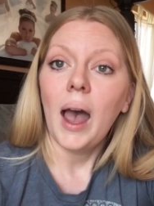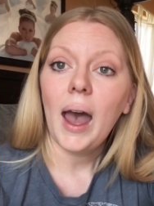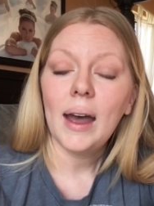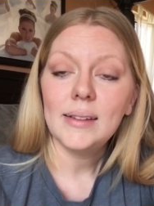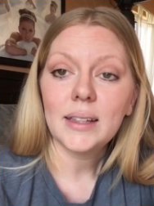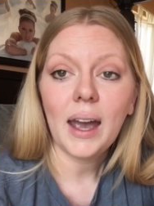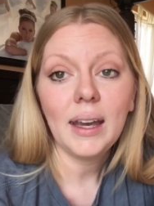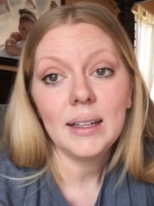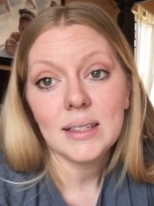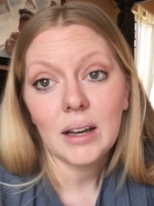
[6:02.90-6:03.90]
and I
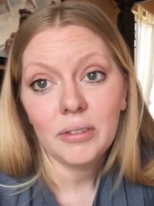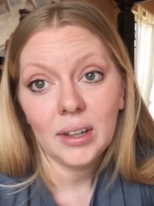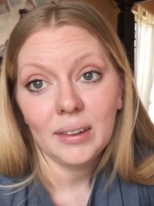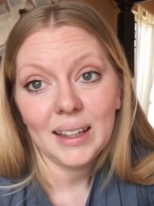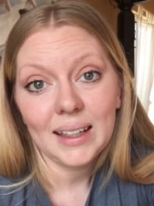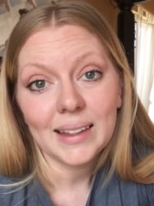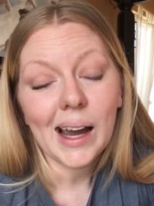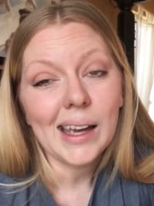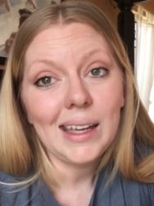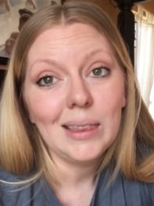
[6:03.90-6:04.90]
can definitely get
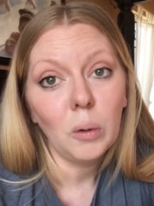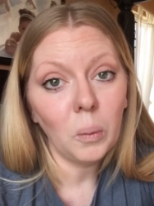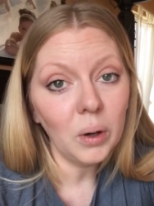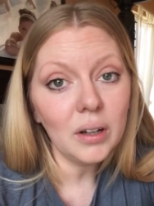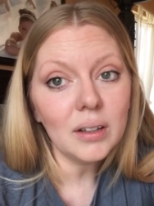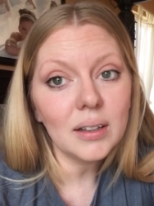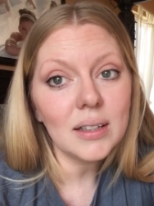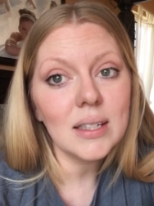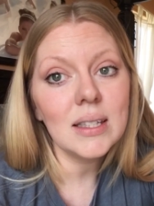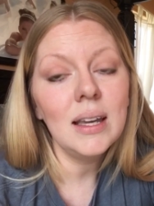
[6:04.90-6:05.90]
that in the
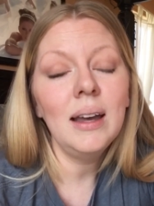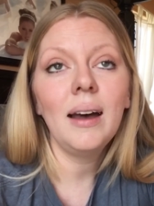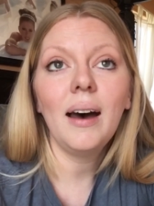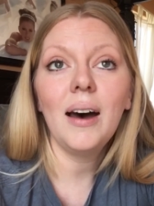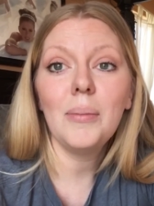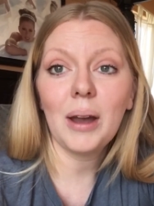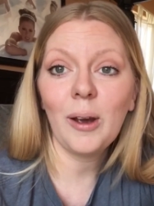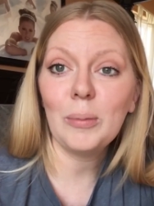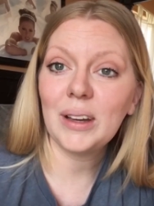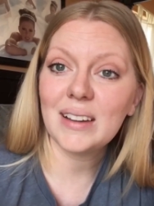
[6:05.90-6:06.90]
works. I
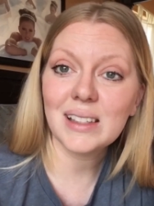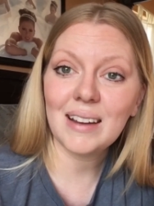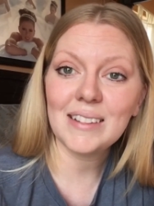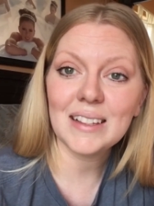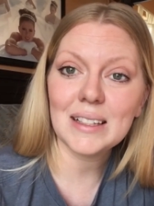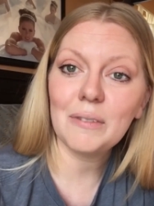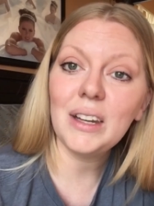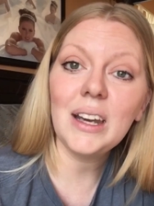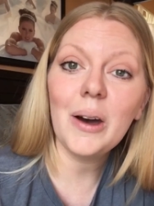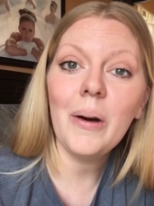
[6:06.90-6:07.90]
hope you guys like this
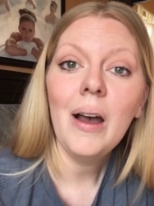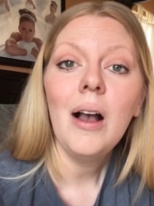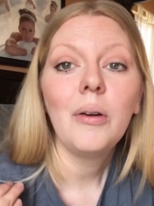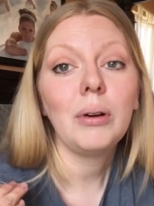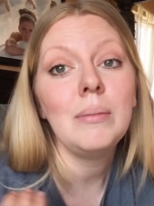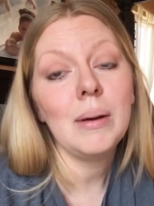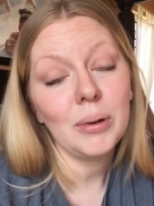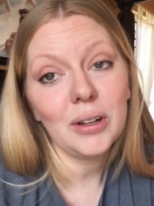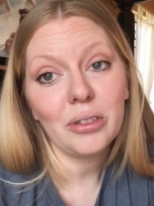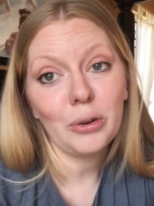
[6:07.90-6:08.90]
video.
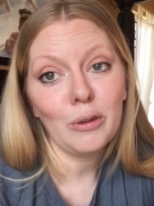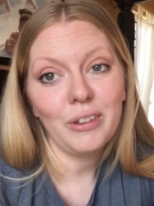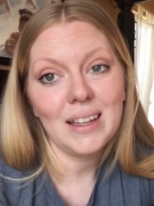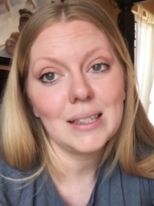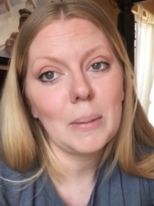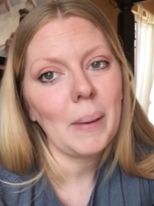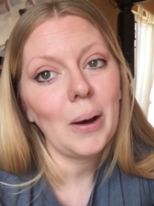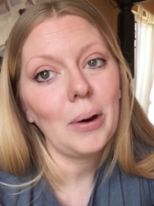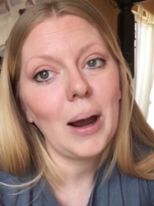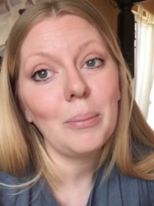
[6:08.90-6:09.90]
Remember, through faith,
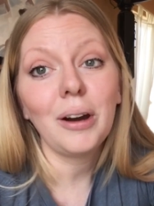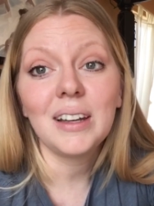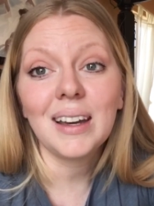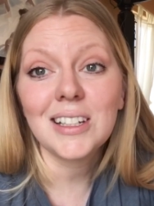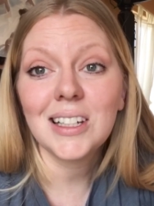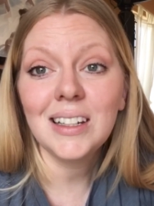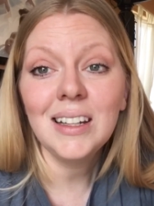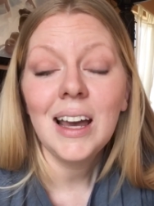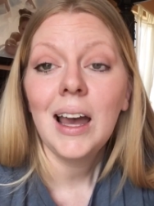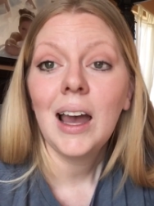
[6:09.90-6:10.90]
power, and protection,
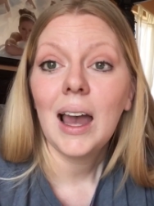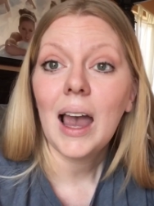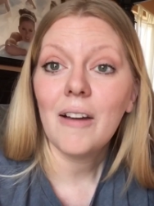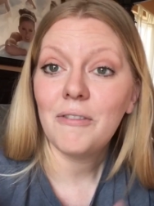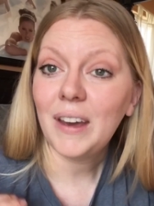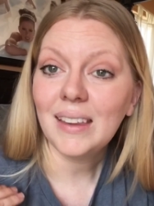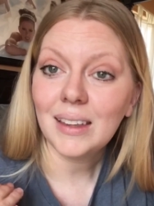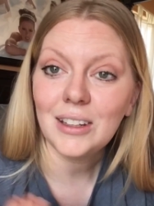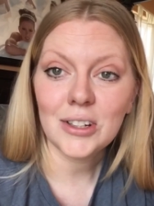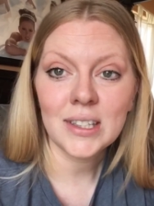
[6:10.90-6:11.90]
faith
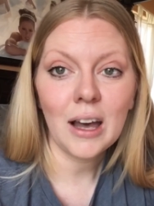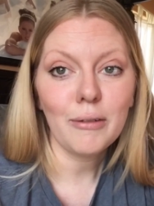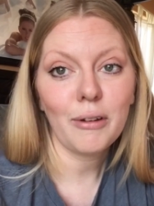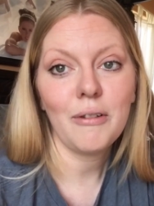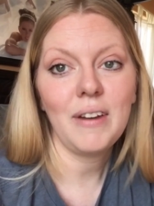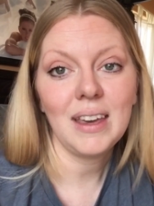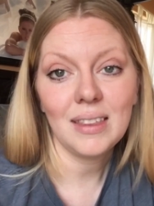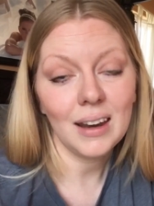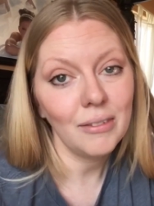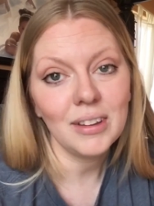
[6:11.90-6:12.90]
in yourself, faith
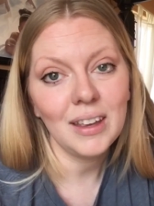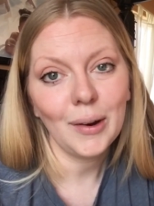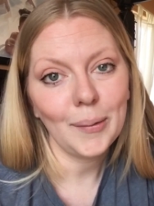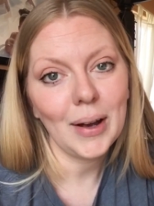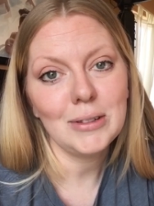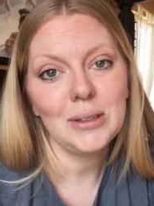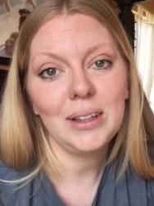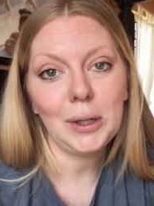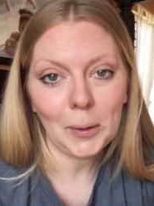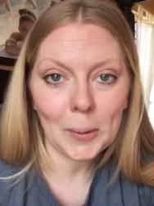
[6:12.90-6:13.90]
in everything around you,
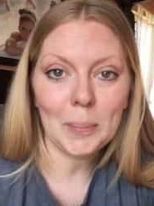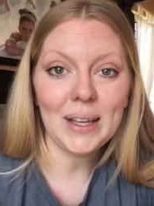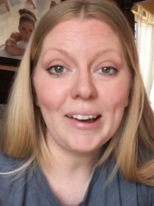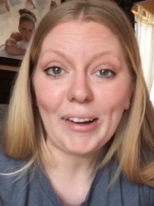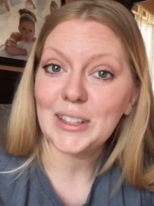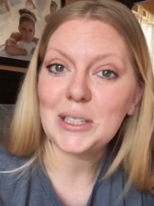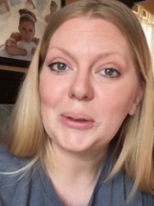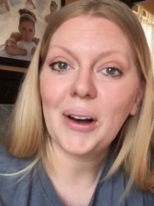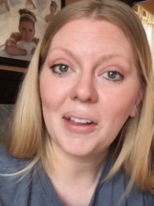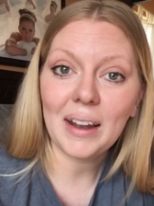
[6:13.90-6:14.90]
that you can be all, do
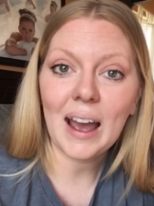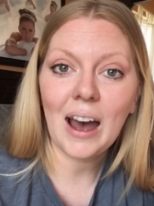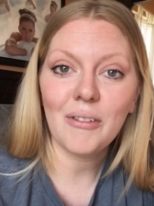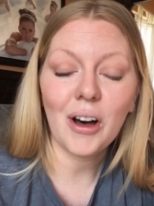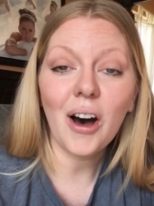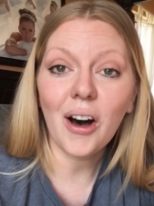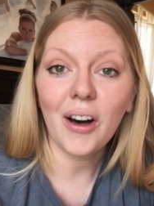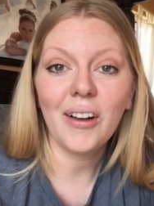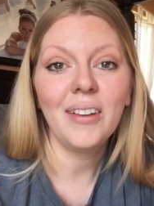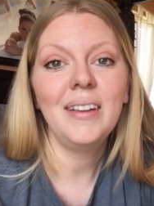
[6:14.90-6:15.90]
all, and have
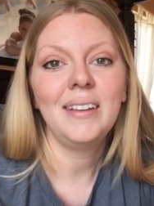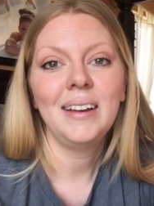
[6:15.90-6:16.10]
all.